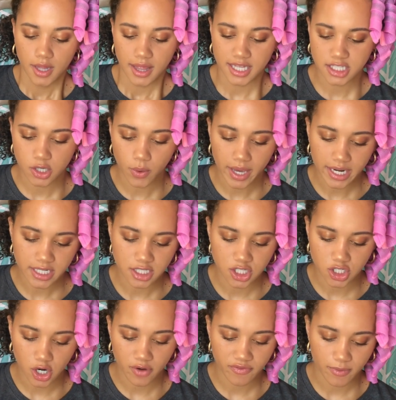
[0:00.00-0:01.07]
Let's go ahead and
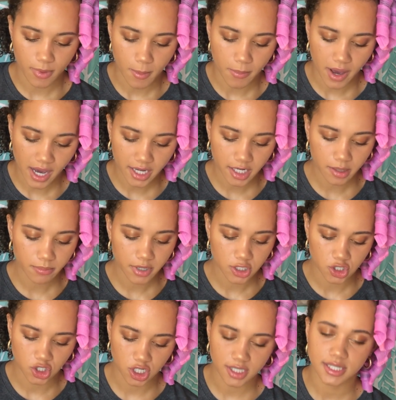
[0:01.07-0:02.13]
start from the bottom,
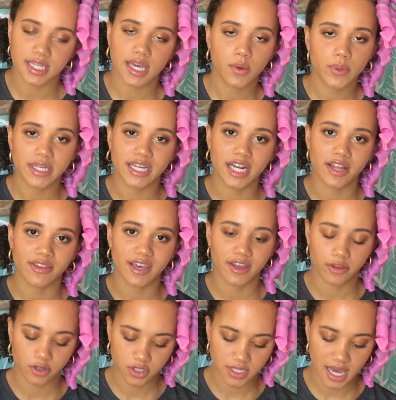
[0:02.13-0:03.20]
just like we did on the
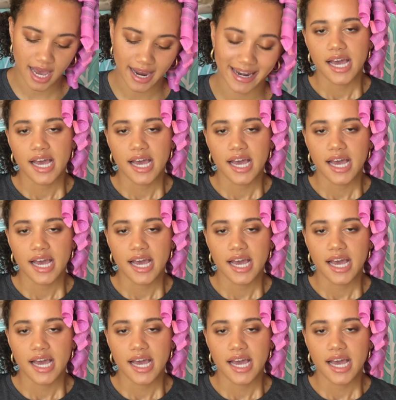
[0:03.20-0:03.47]
other side.